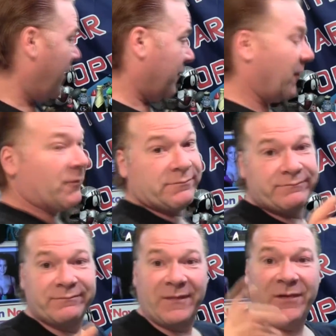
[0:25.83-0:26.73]
So,
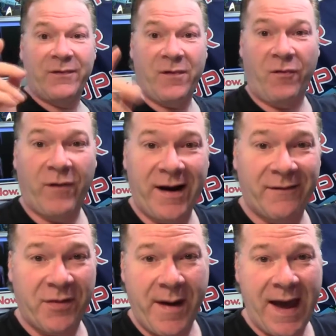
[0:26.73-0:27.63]
right
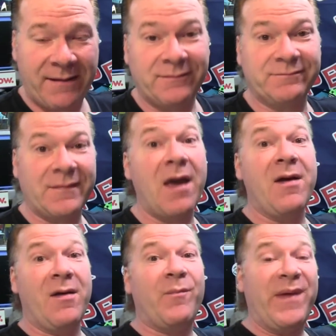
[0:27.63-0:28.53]
off the bat,
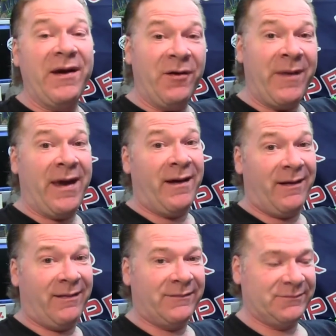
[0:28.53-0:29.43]
beer
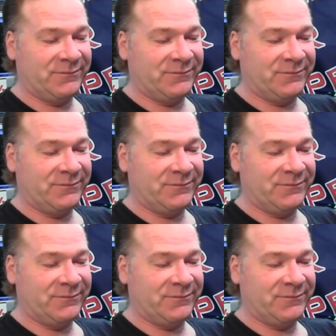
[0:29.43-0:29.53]
mail.